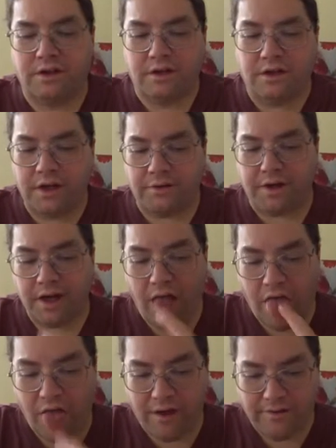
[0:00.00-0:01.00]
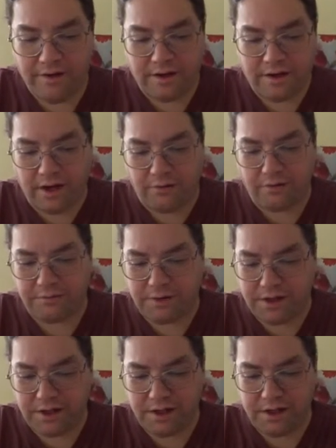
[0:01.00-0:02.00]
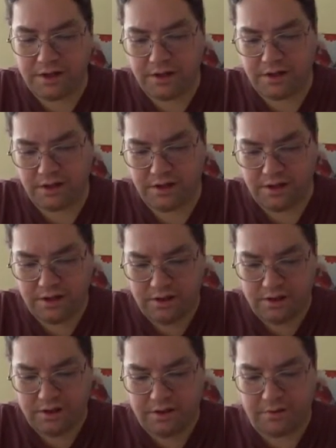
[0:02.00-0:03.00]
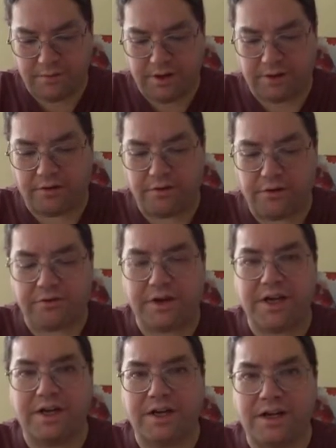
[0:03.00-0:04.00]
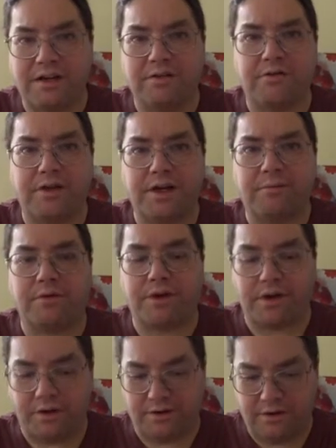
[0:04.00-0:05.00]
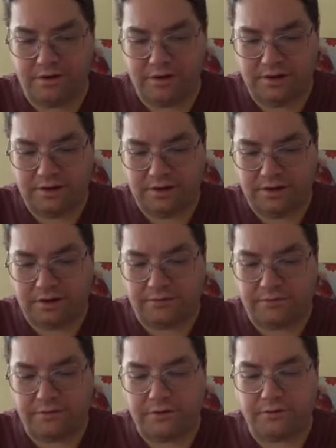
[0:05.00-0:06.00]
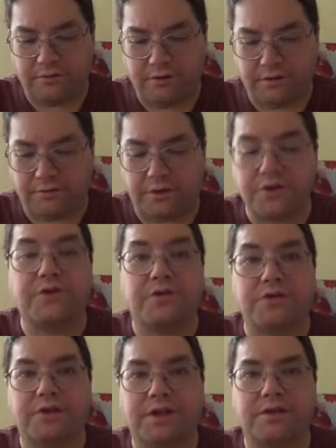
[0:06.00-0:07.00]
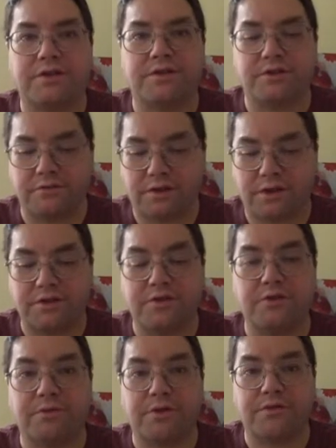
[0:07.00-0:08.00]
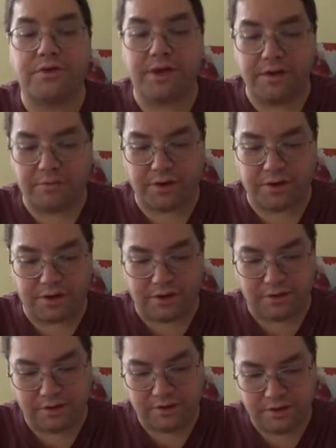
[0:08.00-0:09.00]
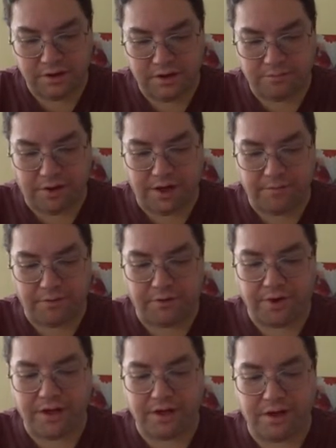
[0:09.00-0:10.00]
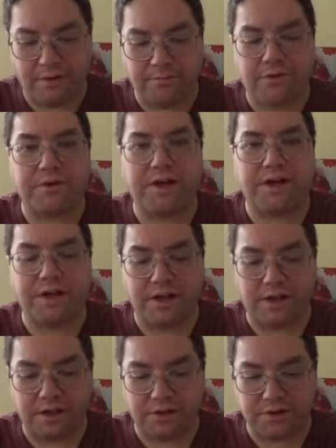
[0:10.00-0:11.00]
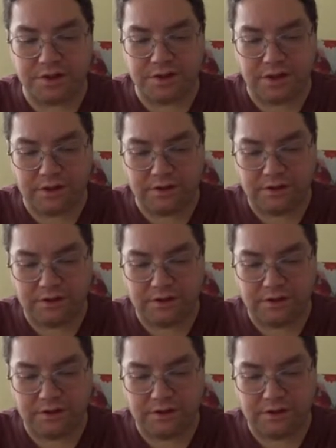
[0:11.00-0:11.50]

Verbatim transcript: Anyway, and that would be the Micro 3D 3D printer. The, the first truly consu consumer 3D printer by M3, M3D LLC.